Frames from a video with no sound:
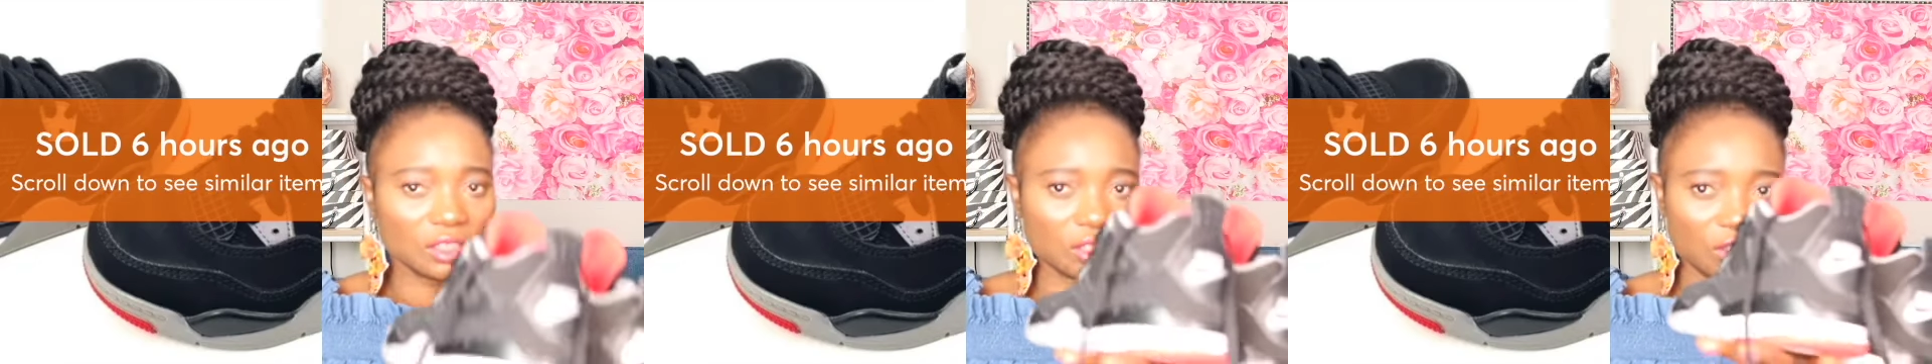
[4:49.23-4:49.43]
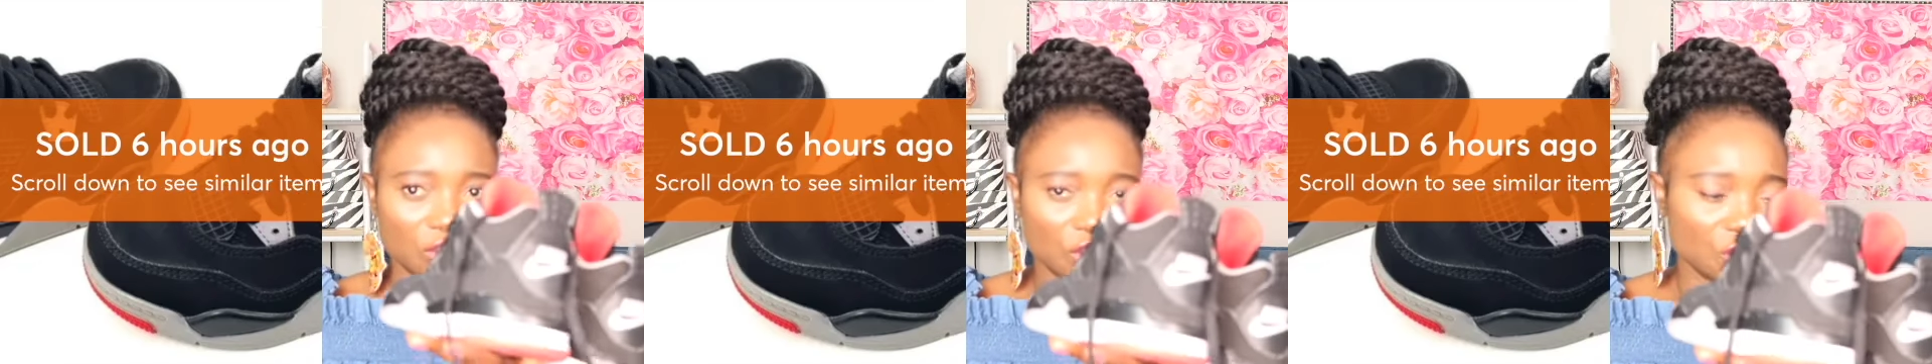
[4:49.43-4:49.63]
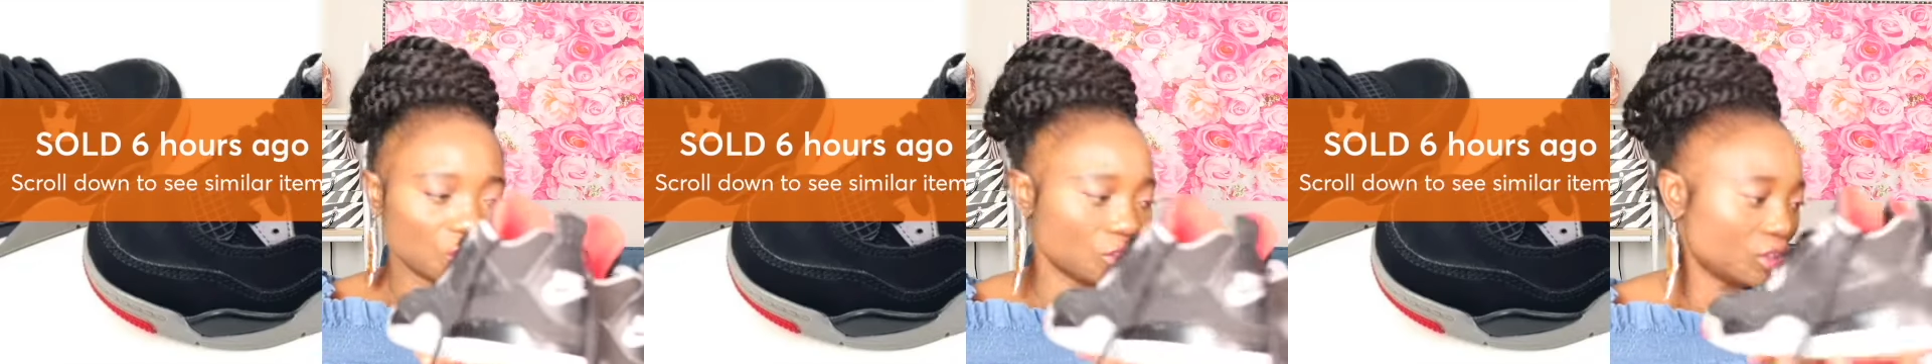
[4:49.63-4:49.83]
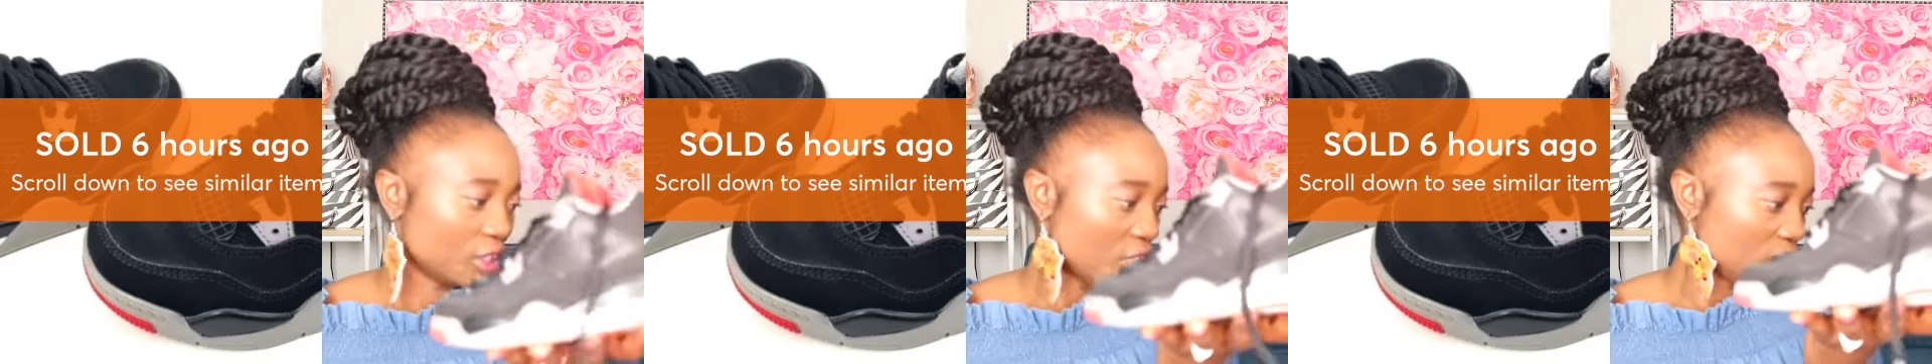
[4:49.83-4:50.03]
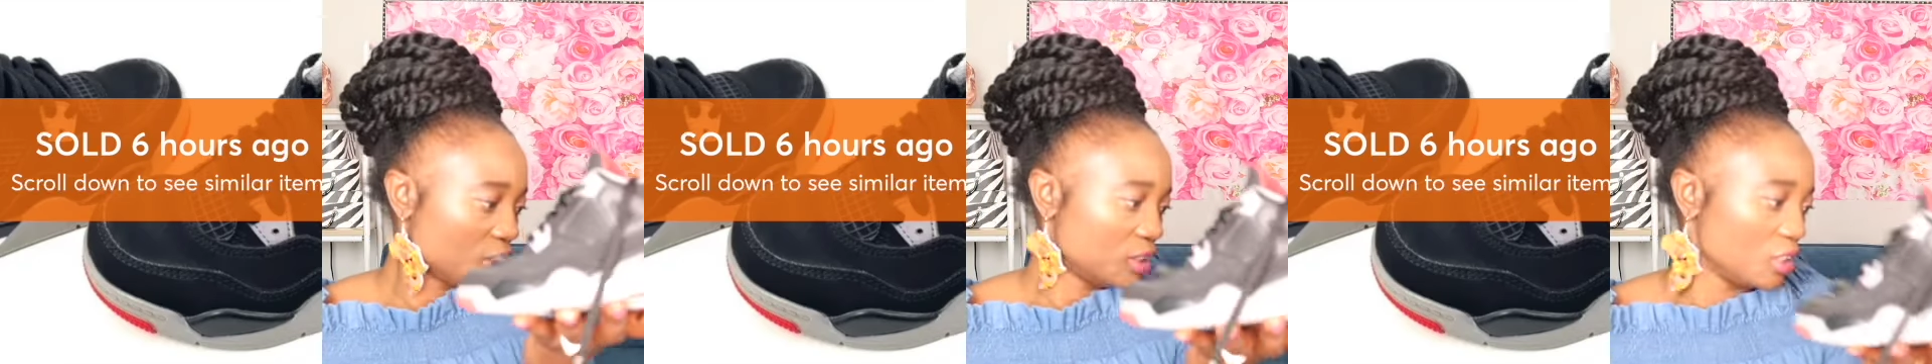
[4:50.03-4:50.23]
condition,
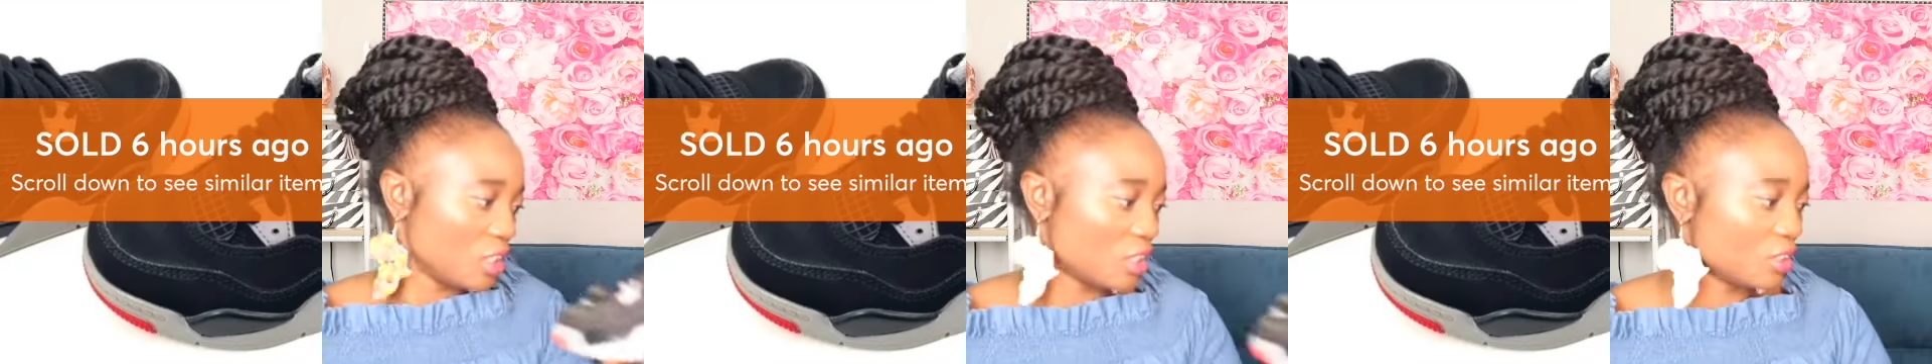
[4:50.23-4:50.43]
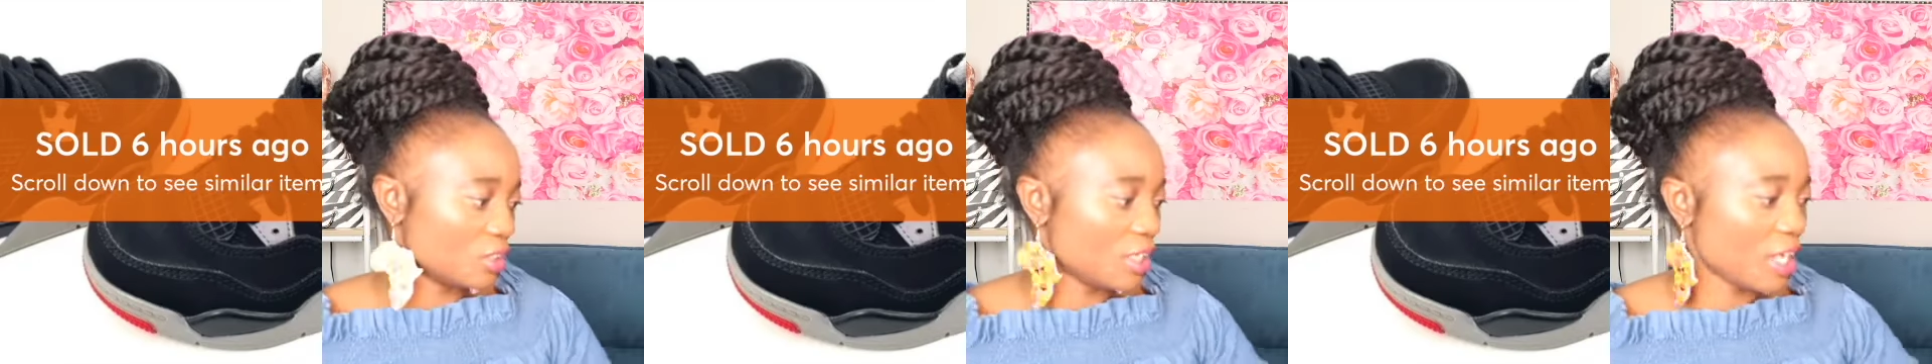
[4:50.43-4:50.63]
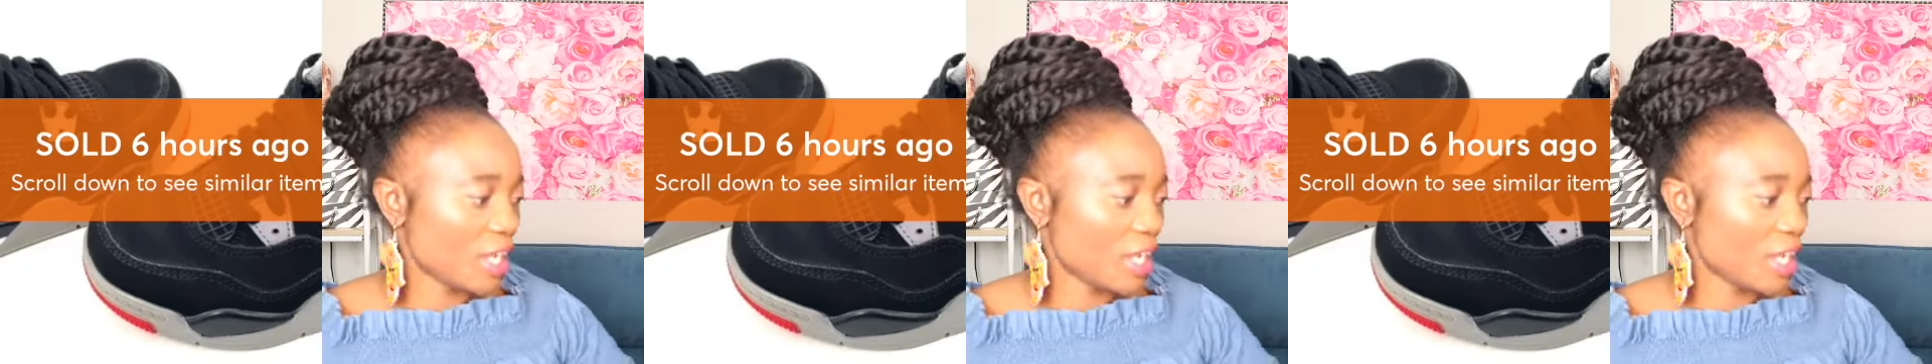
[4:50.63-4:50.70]
getting a lot of